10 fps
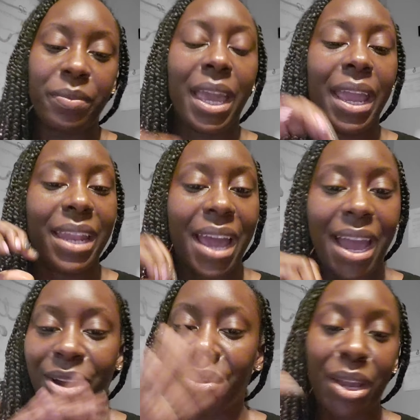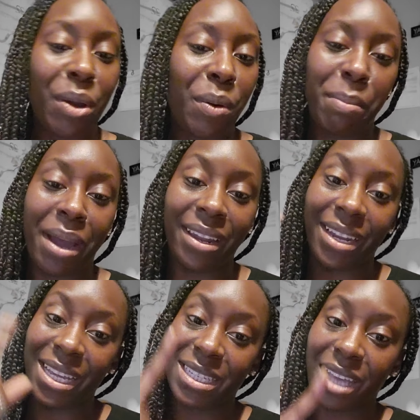And how they go about
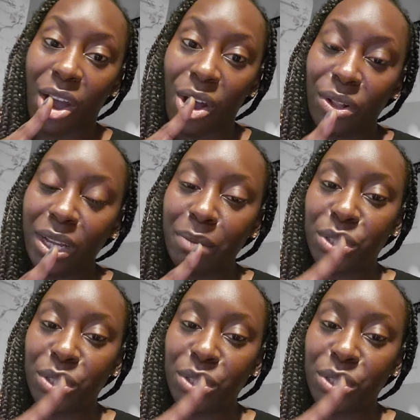it is all up